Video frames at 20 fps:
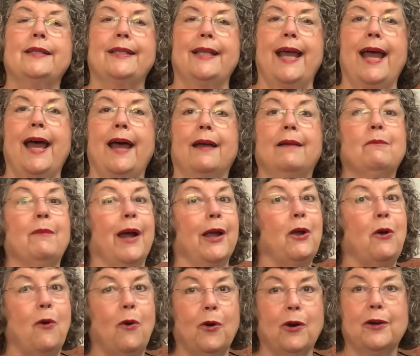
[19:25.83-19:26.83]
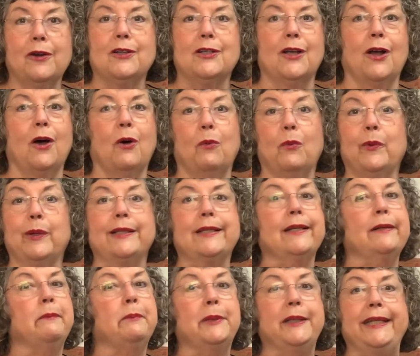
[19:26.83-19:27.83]
that my cortisol was
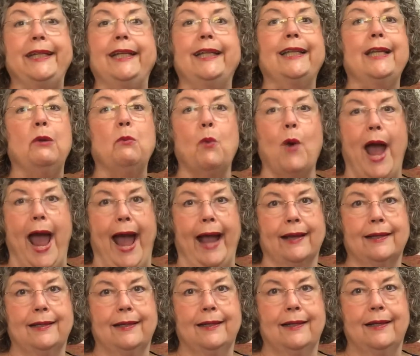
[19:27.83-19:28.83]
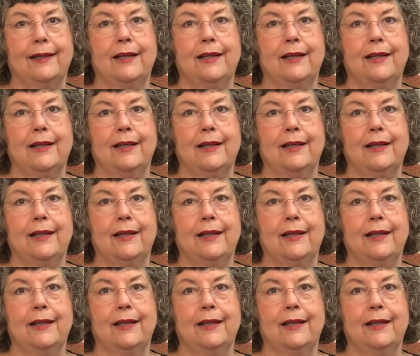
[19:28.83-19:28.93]
completely whacked.